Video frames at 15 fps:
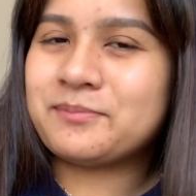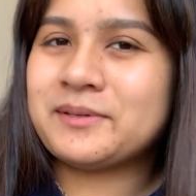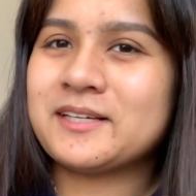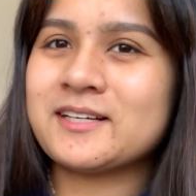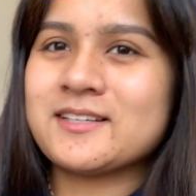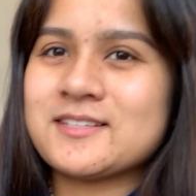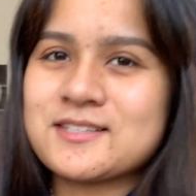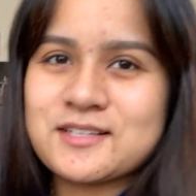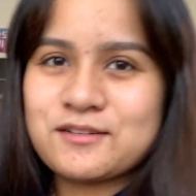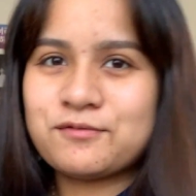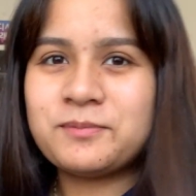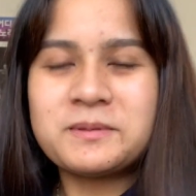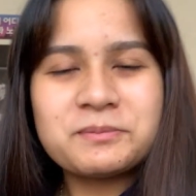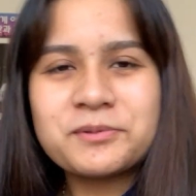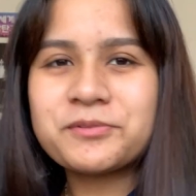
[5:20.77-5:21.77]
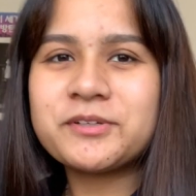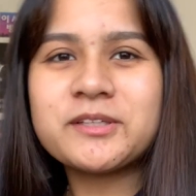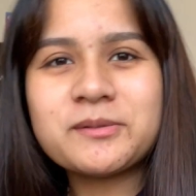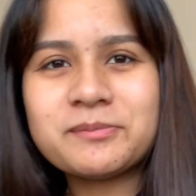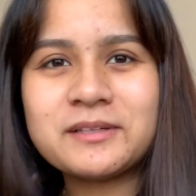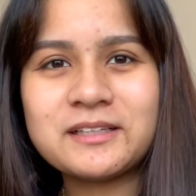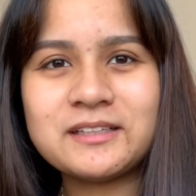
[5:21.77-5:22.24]
because if people
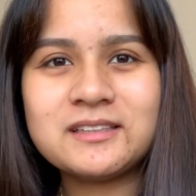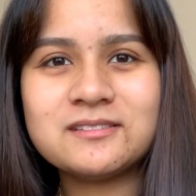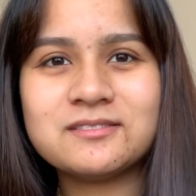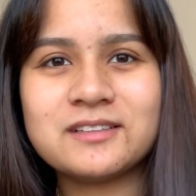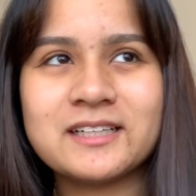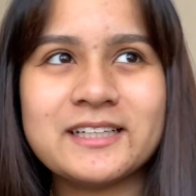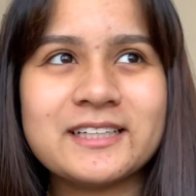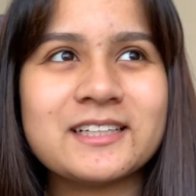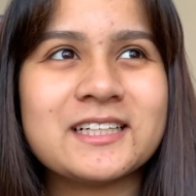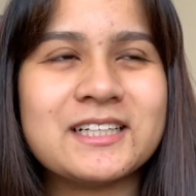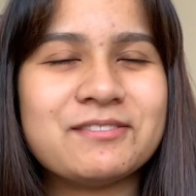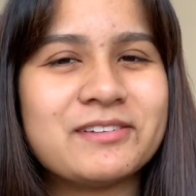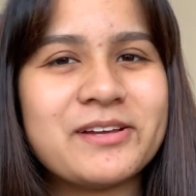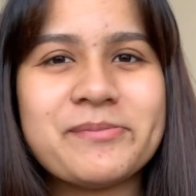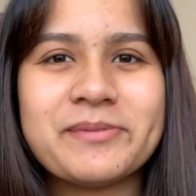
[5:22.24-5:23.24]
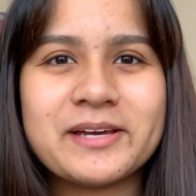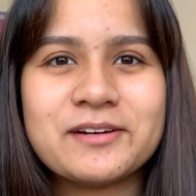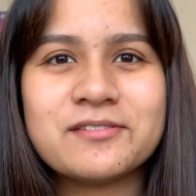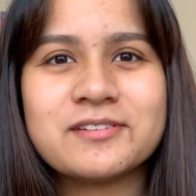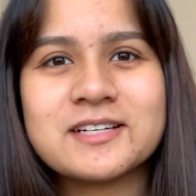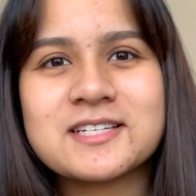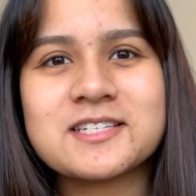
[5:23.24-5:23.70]
really believe like if they
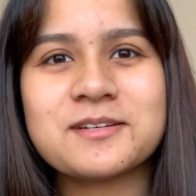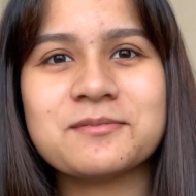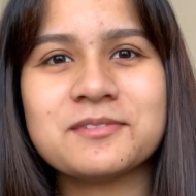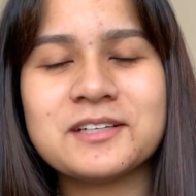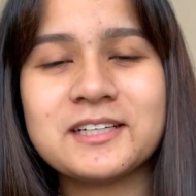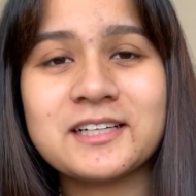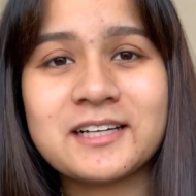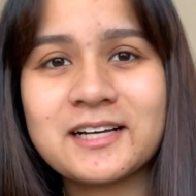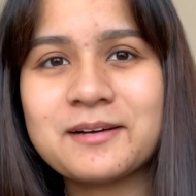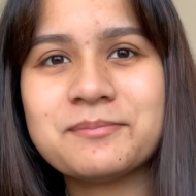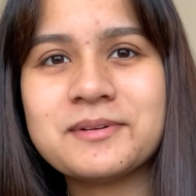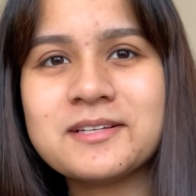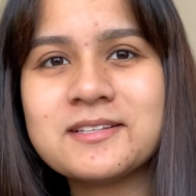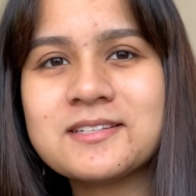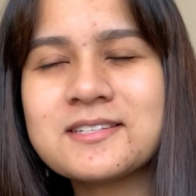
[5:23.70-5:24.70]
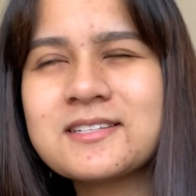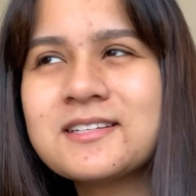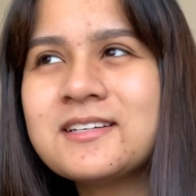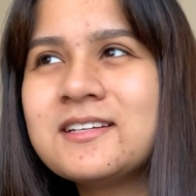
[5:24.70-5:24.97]
manifest something it happens,